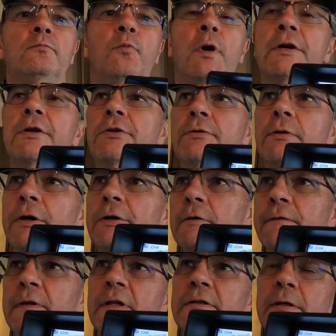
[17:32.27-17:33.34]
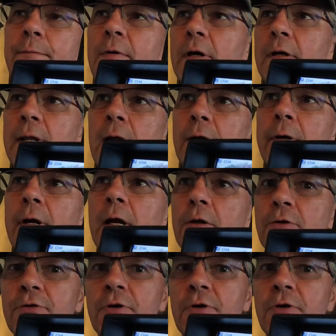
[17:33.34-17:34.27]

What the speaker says: to 200 feet, something in that range.